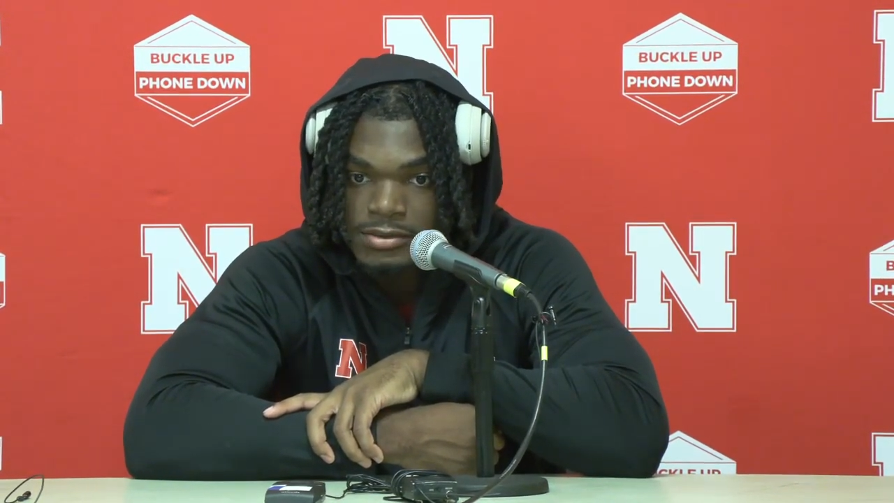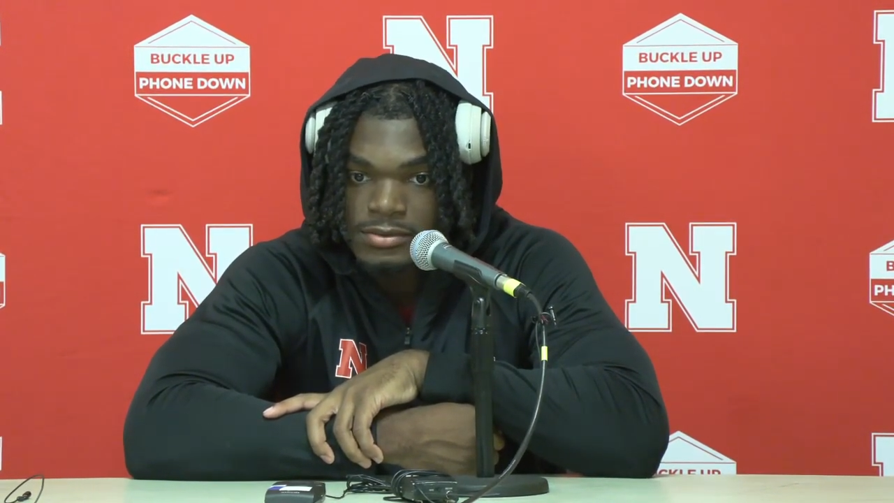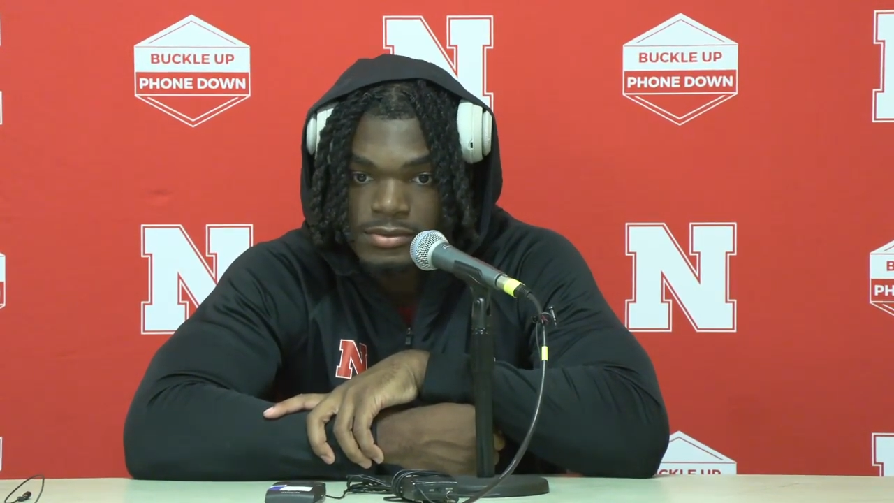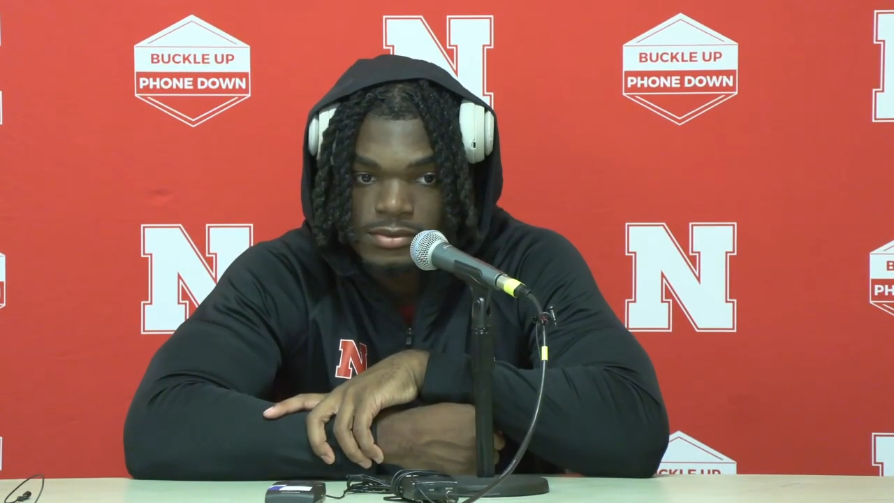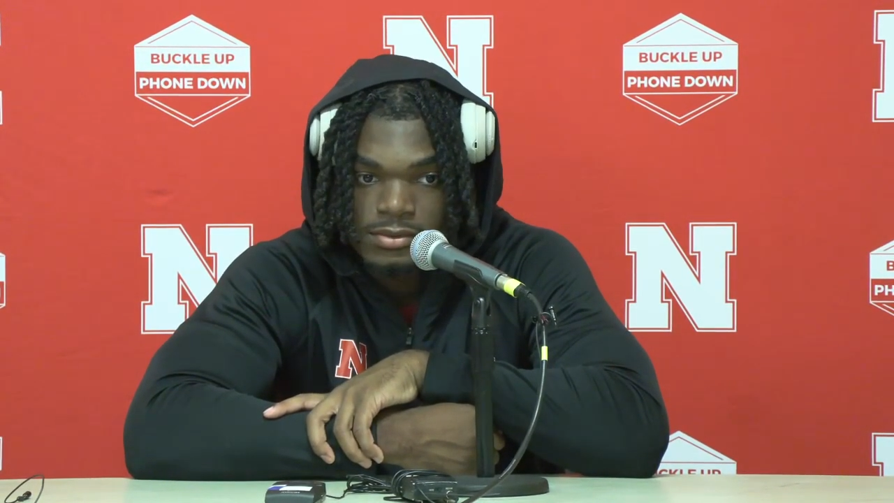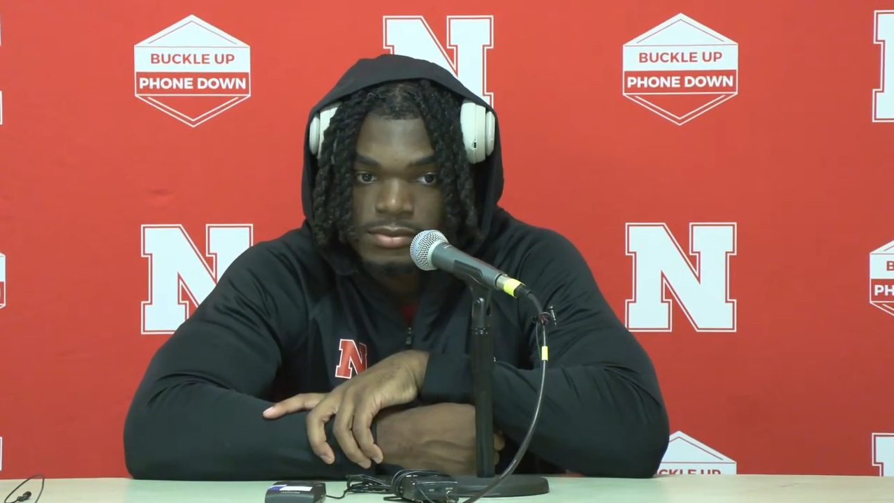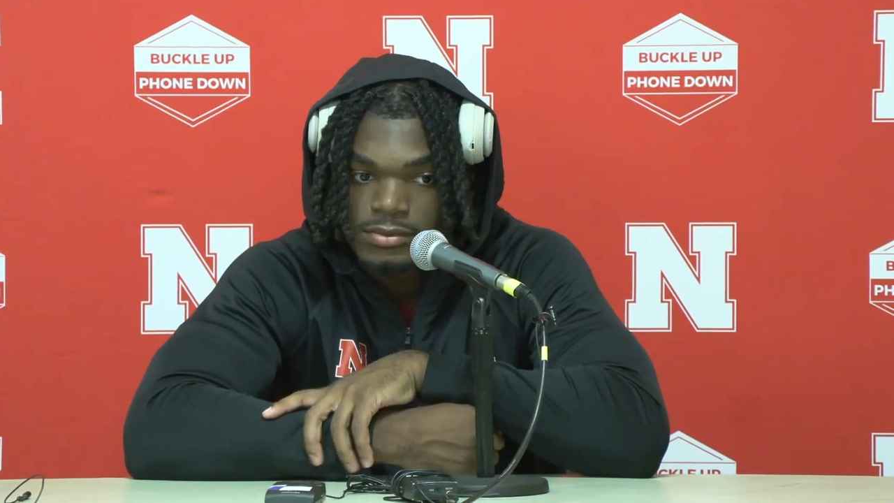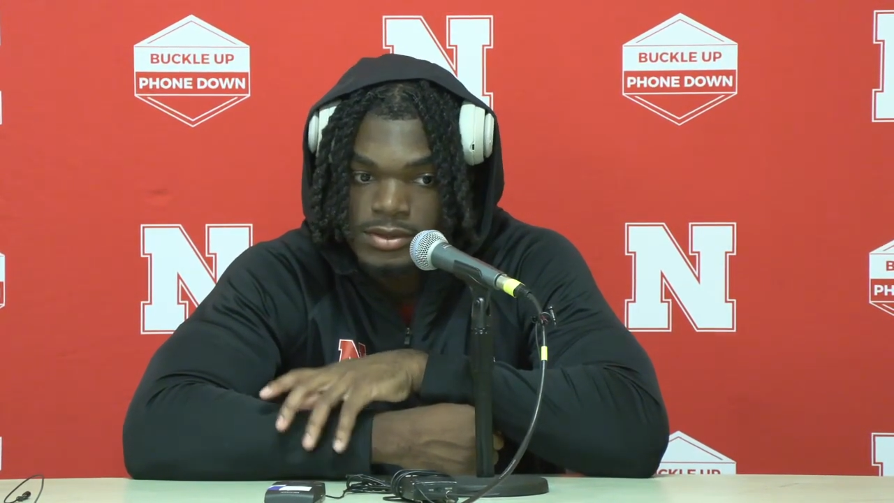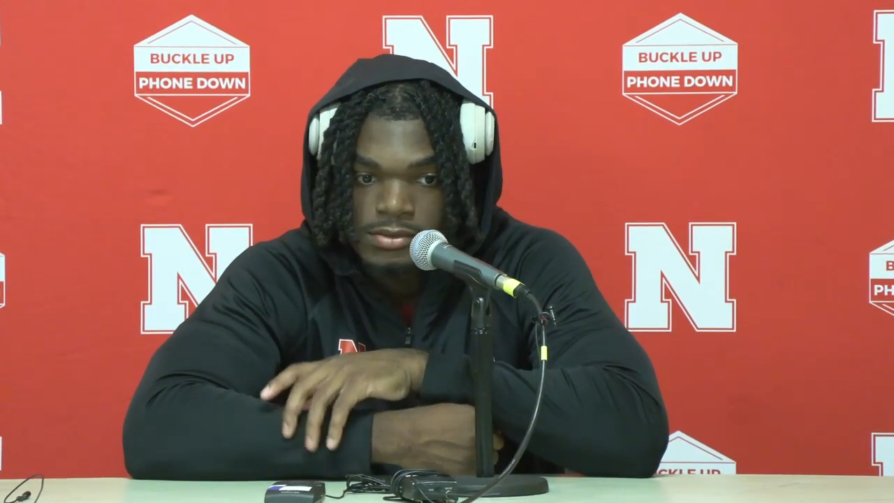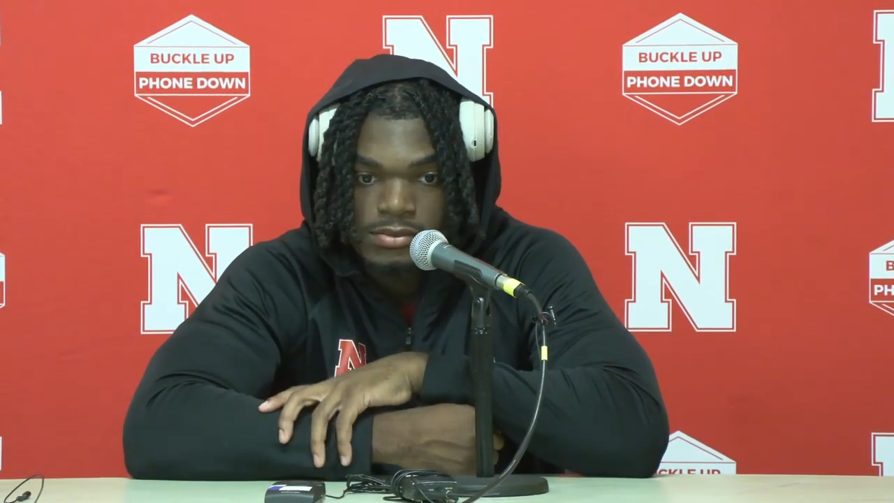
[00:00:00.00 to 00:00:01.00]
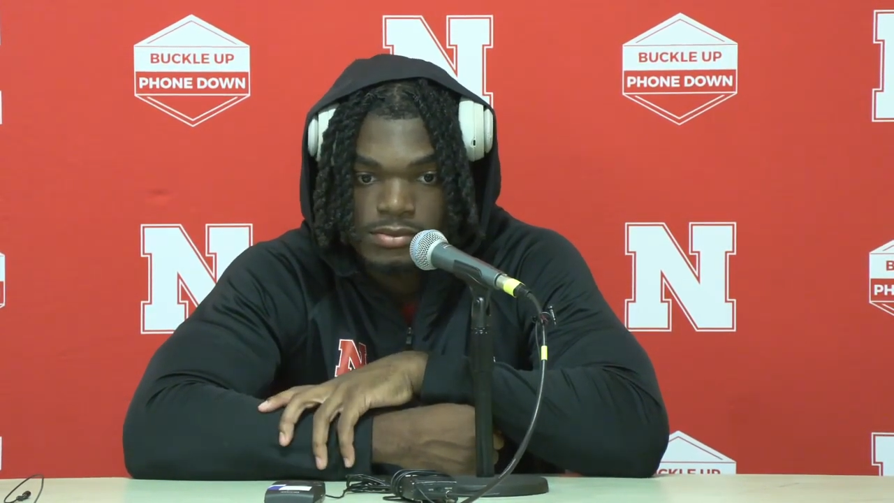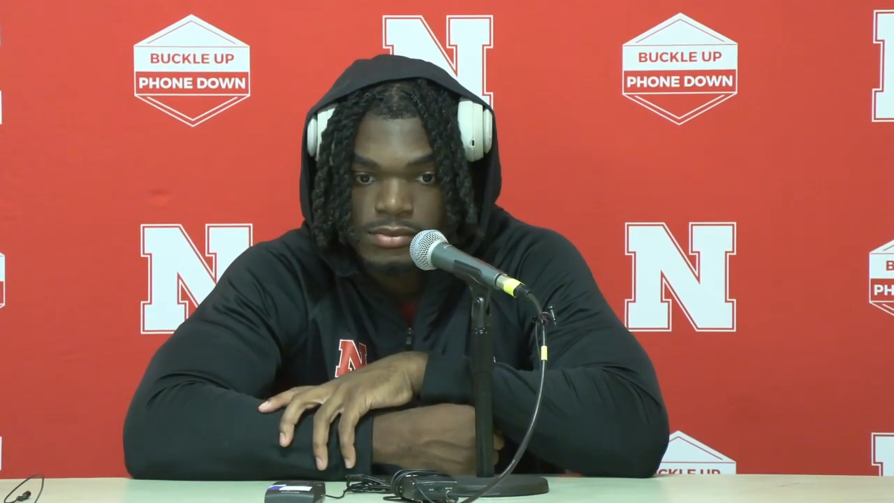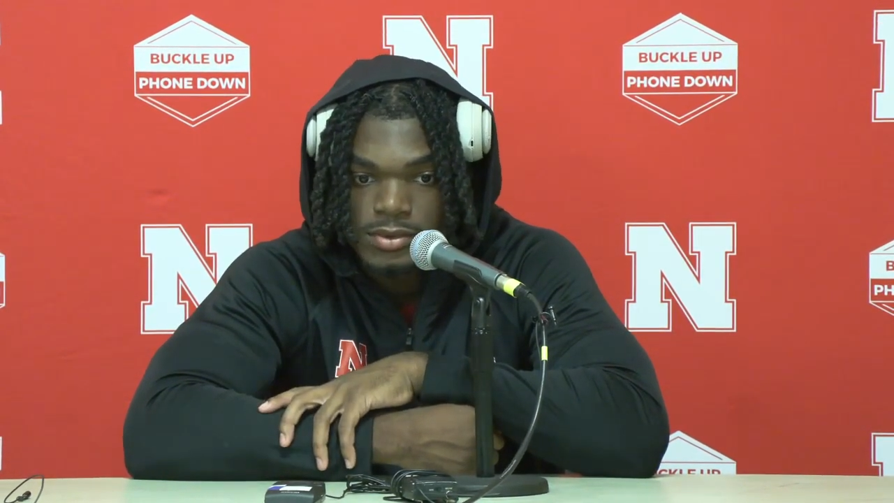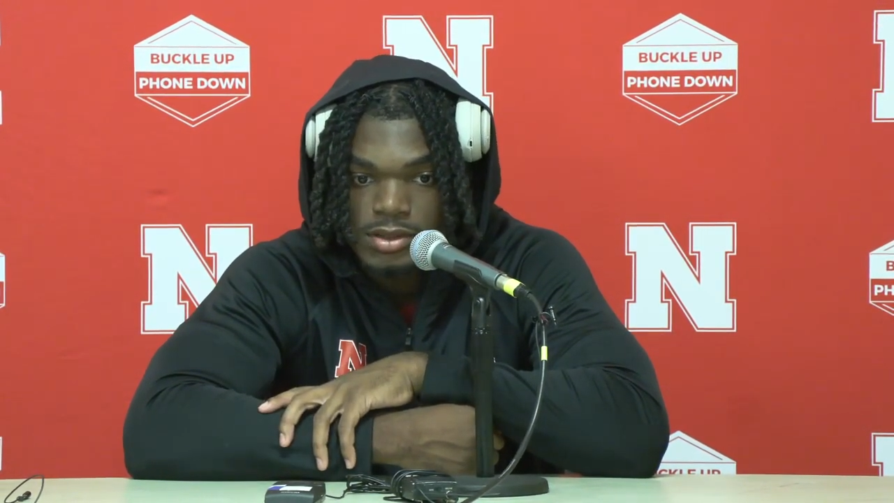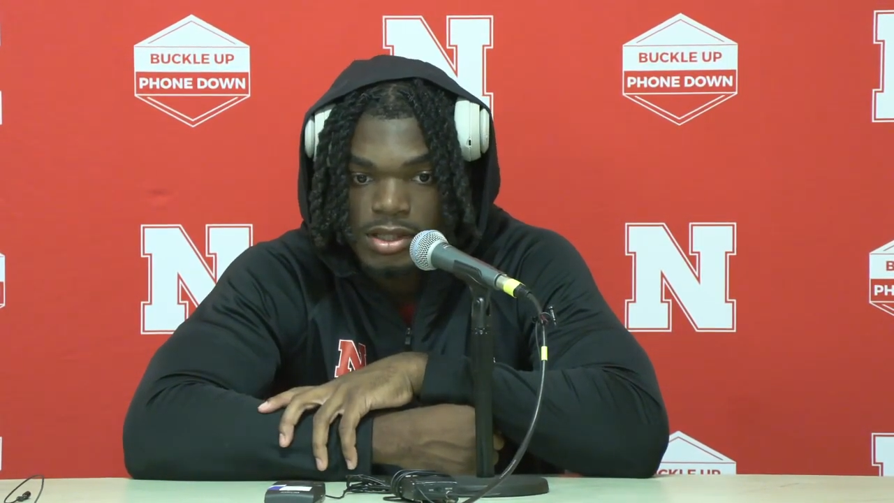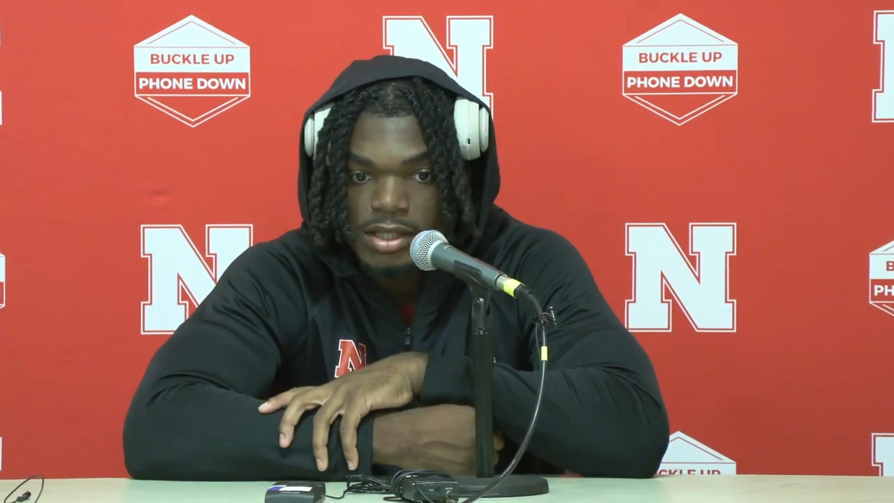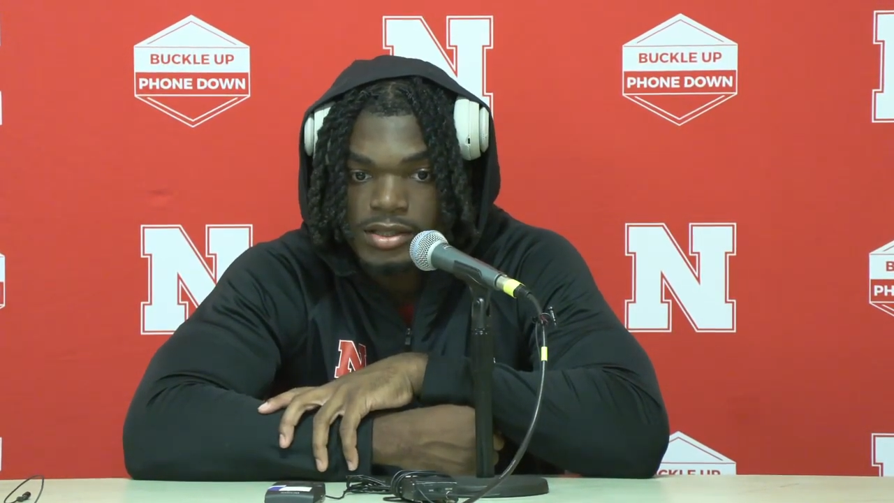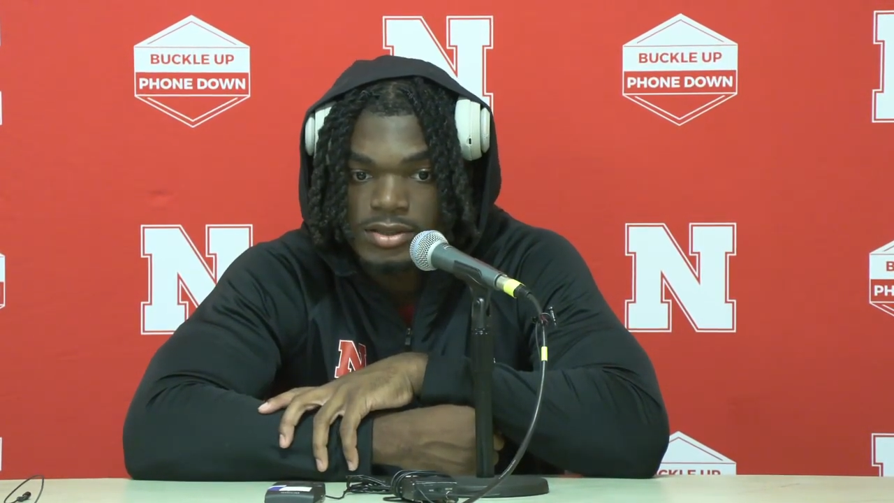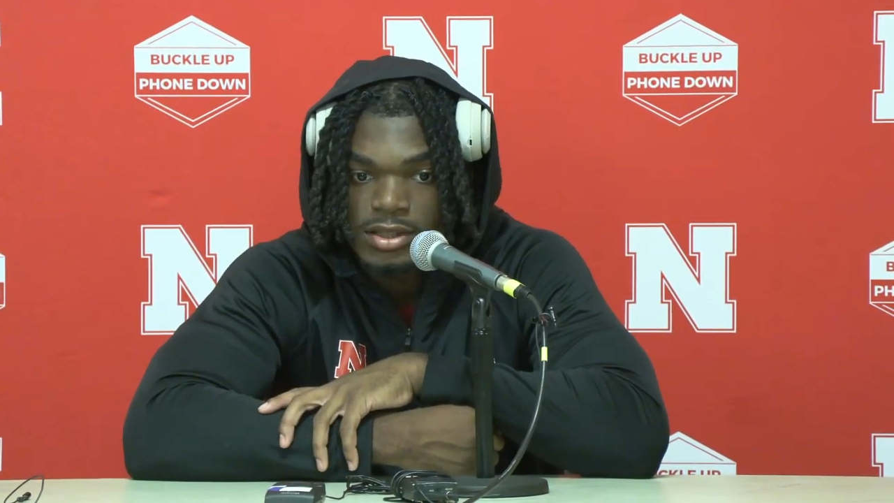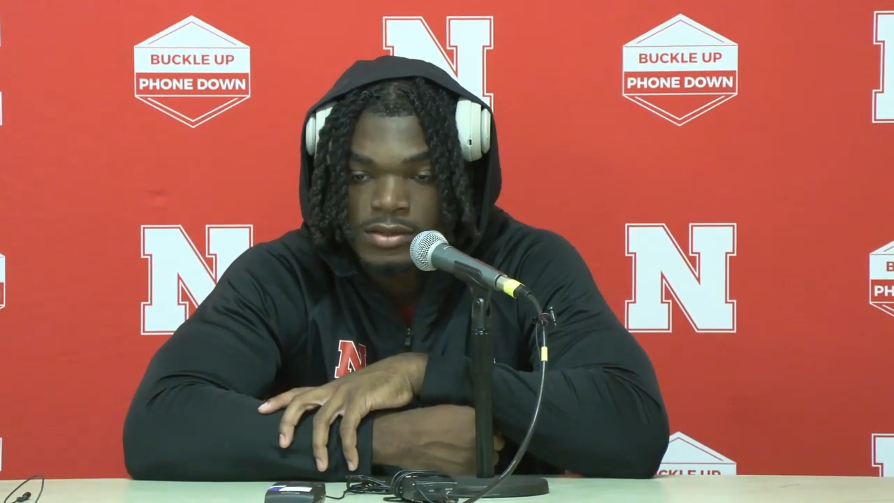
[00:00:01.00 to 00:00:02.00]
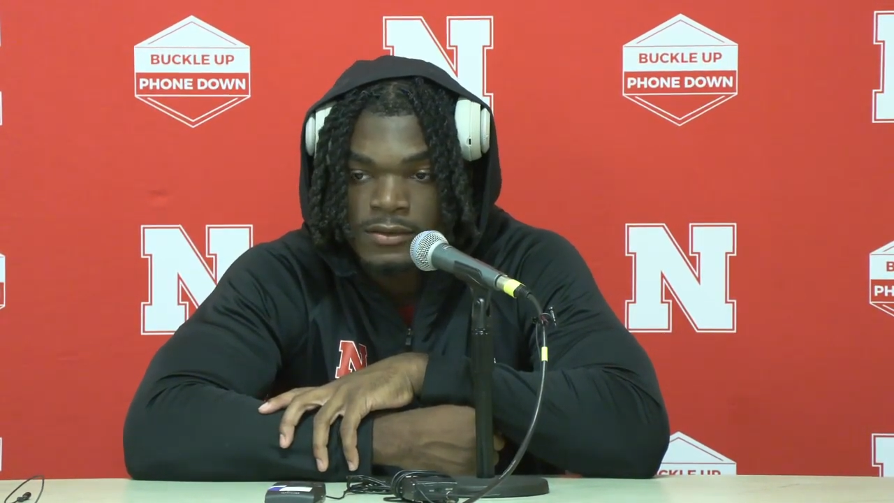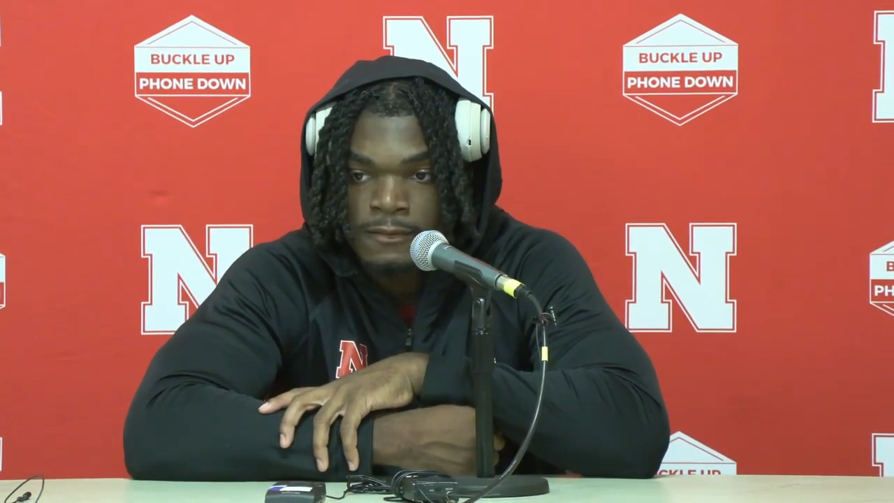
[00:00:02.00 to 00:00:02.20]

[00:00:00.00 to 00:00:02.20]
I mean, that's all I can say.